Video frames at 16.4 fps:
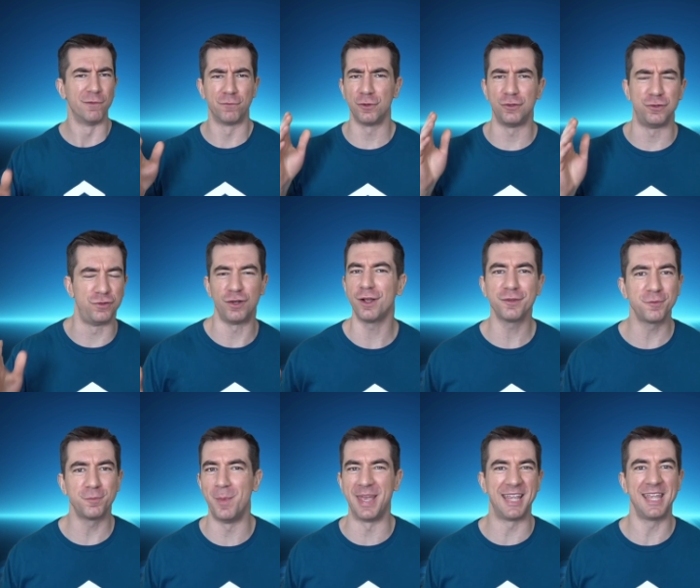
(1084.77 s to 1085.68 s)
for
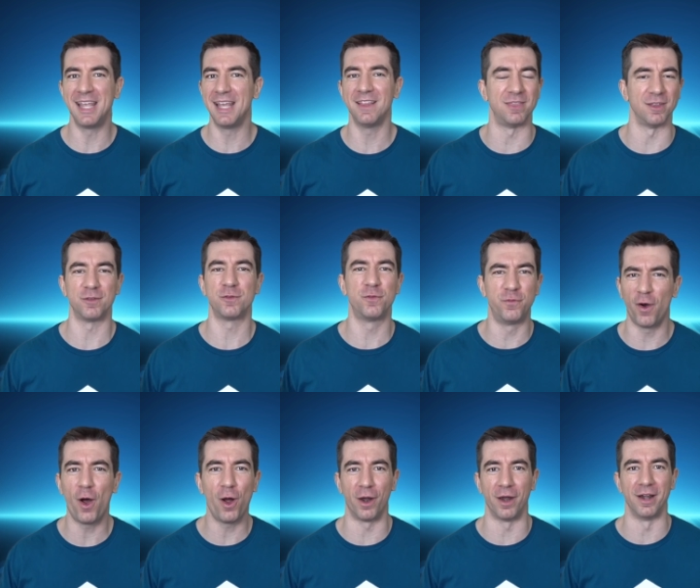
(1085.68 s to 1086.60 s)
just making it this
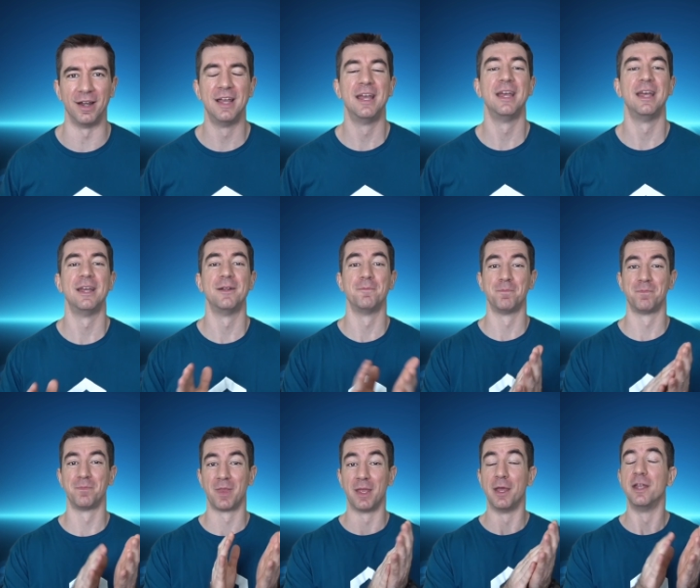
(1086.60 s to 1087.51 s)
far.
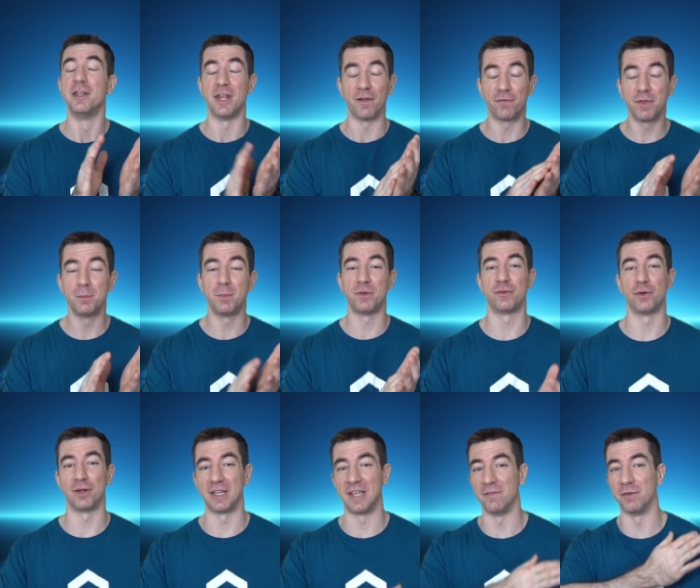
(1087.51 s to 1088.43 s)
Definitely be sure
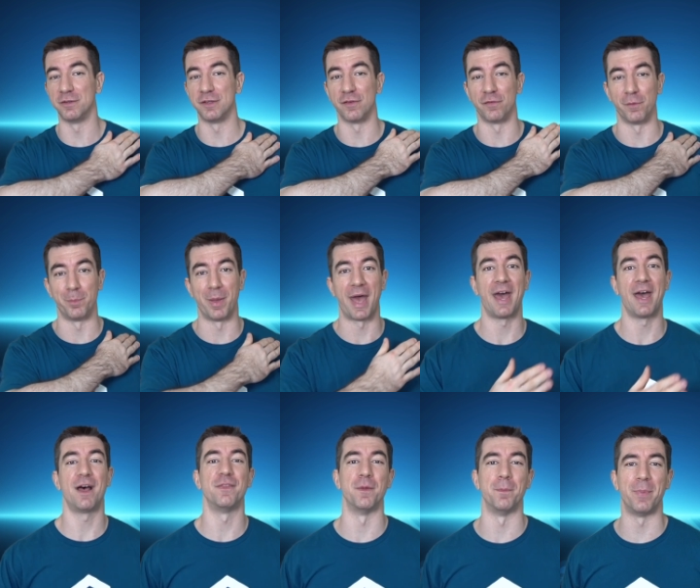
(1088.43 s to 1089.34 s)
to give yourself a pat
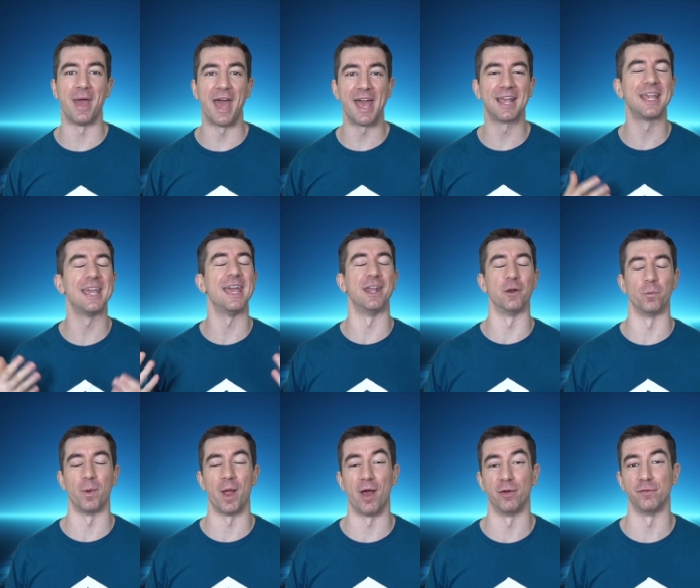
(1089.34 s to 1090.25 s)
on the back and a
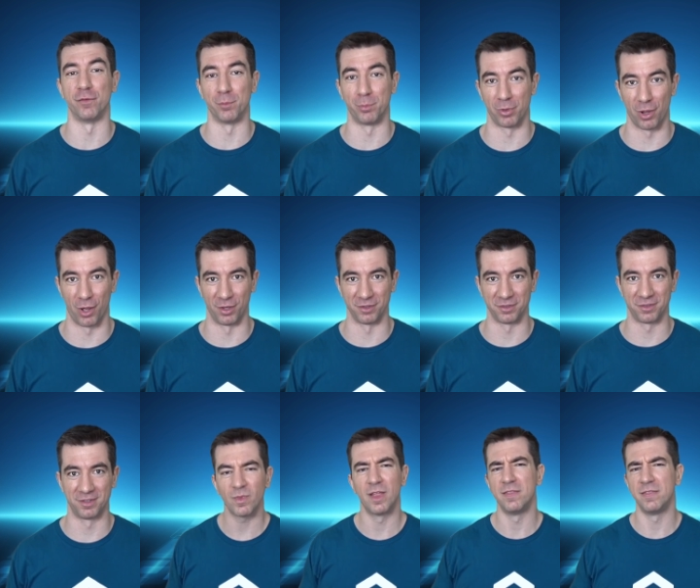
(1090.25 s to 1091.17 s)
round of applause.
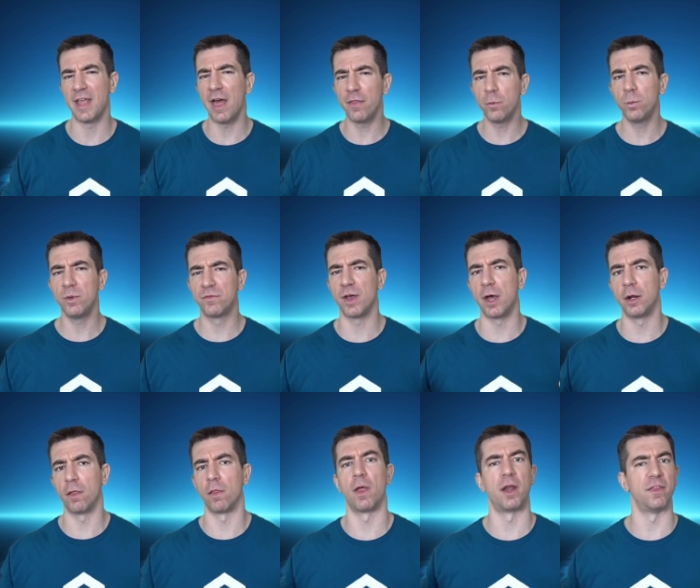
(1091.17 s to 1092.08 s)
Now that we've gotten
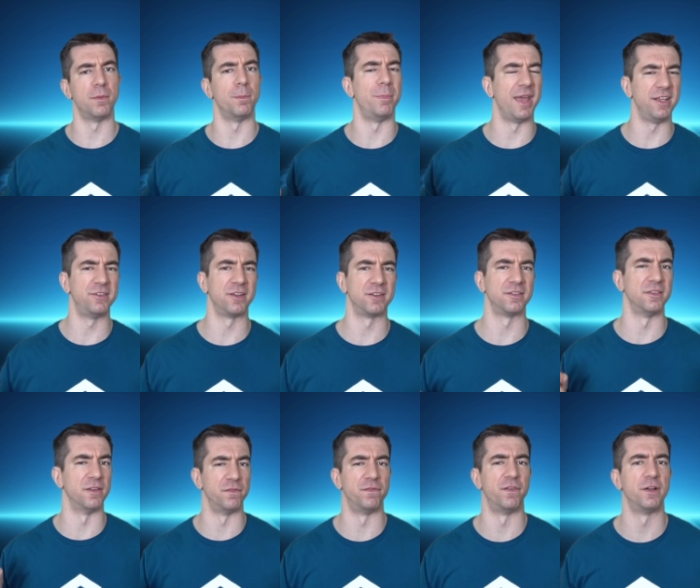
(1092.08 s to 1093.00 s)
a lot of the basics and
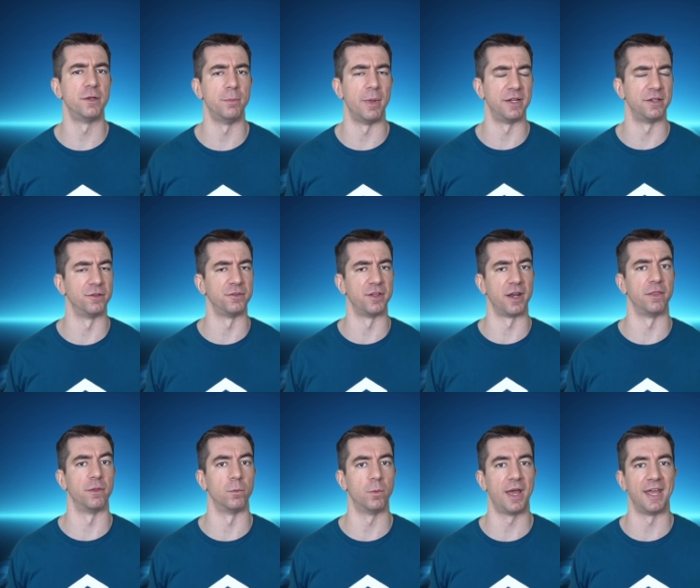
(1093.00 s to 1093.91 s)
the fundamentals out of
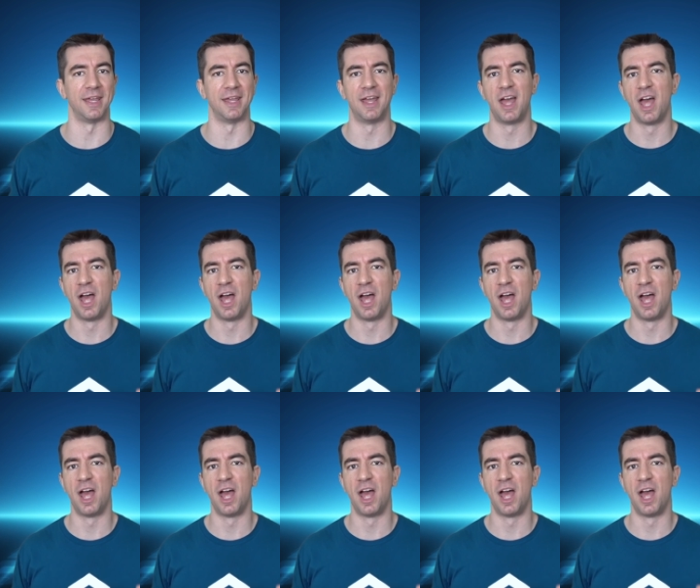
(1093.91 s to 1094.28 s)
the way,